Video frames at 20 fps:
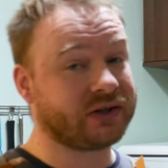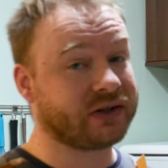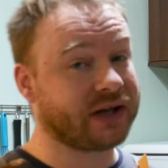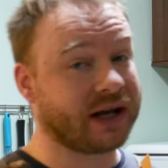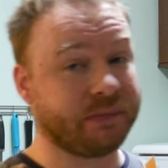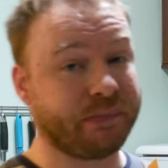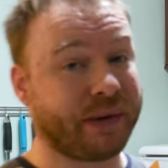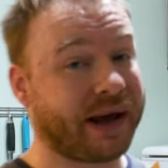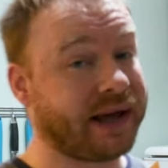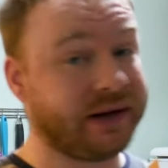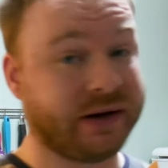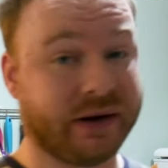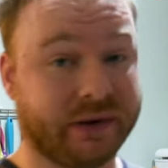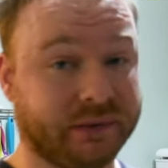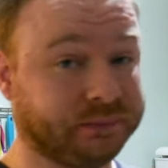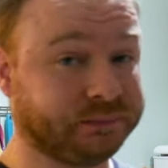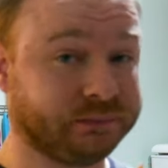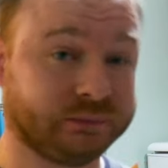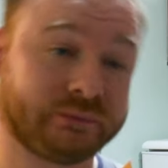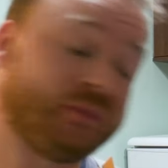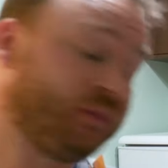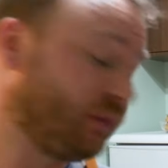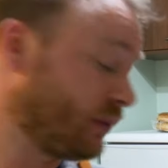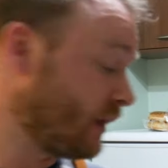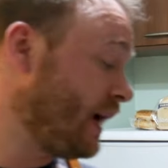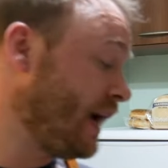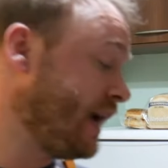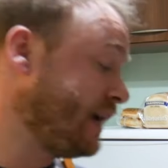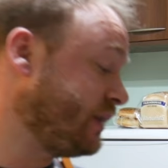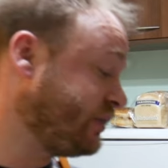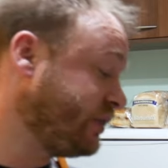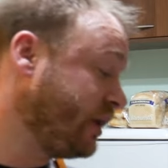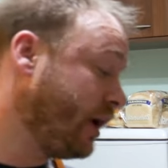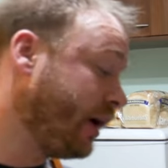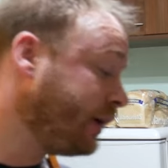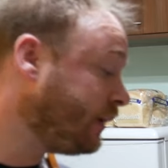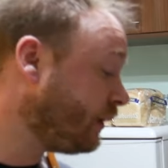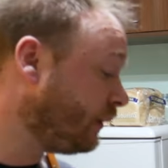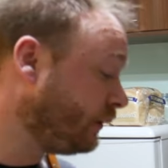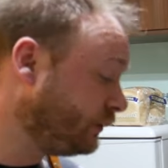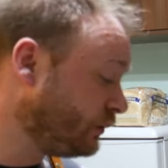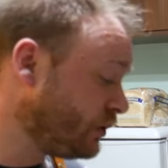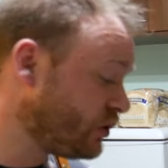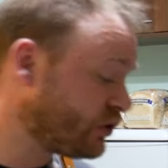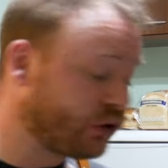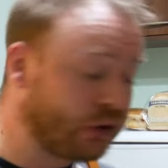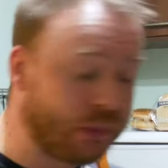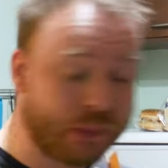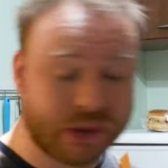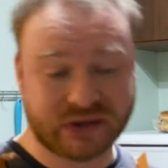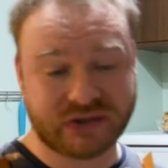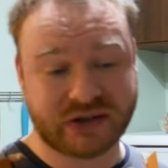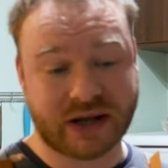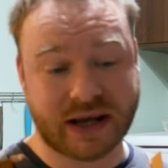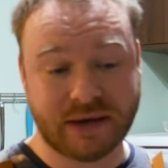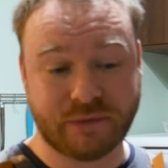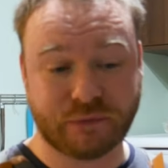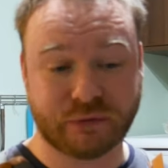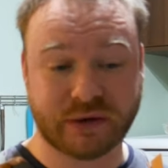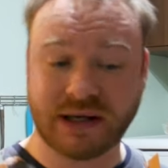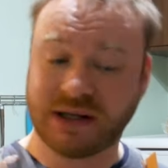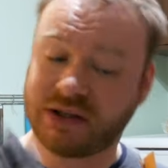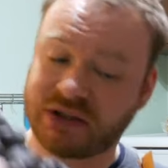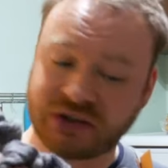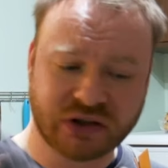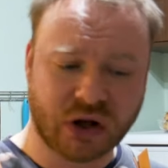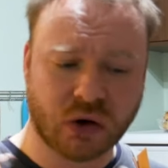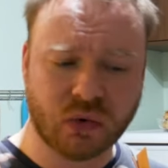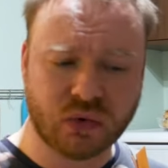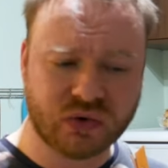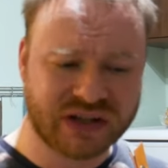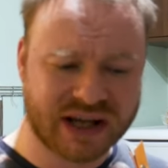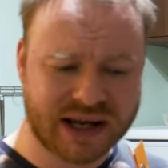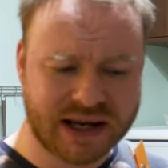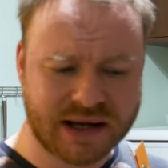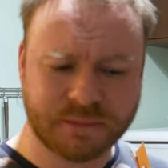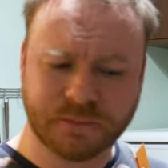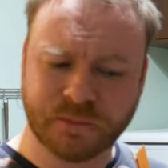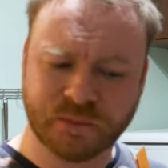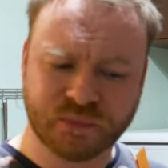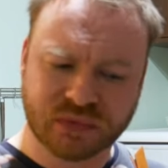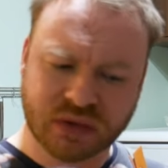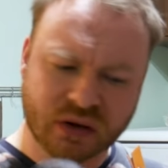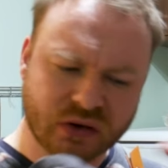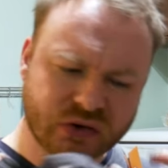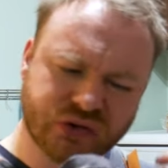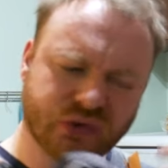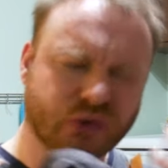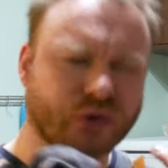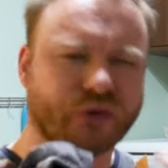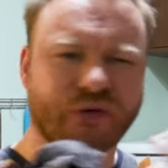skin bacon, it's like super savoury, salty, sort of